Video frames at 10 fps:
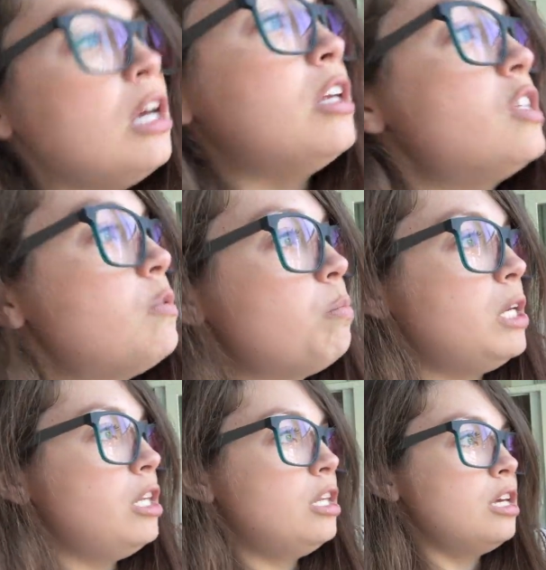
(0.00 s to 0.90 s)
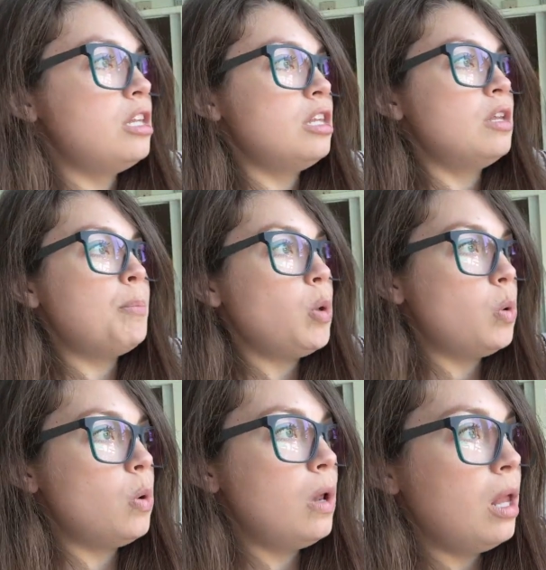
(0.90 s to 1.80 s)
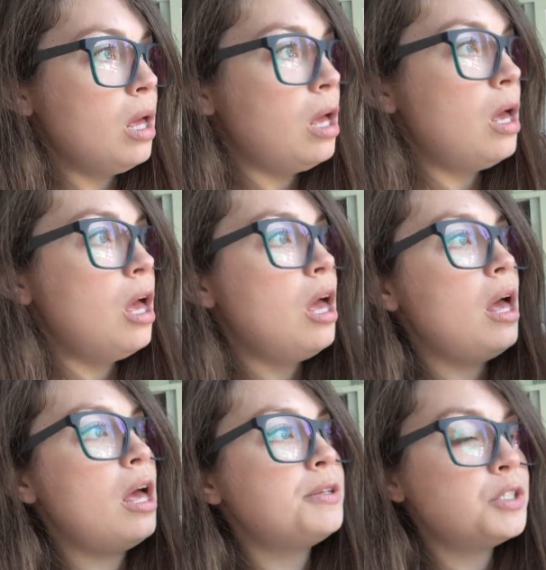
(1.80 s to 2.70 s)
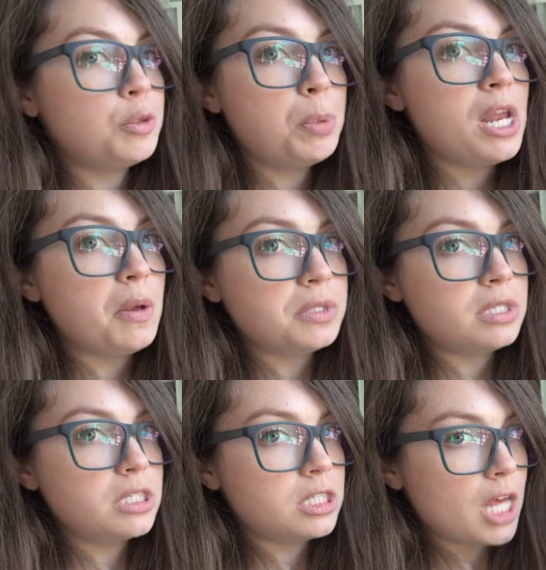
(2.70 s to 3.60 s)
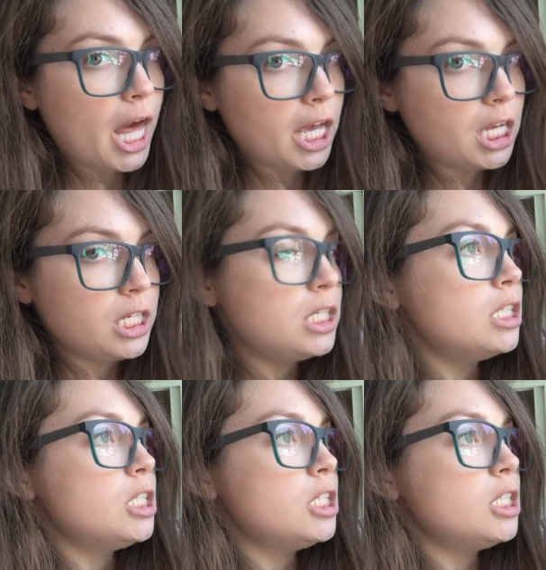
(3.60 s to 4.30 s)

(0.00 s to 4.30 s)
It's been in the pool and it's been outside,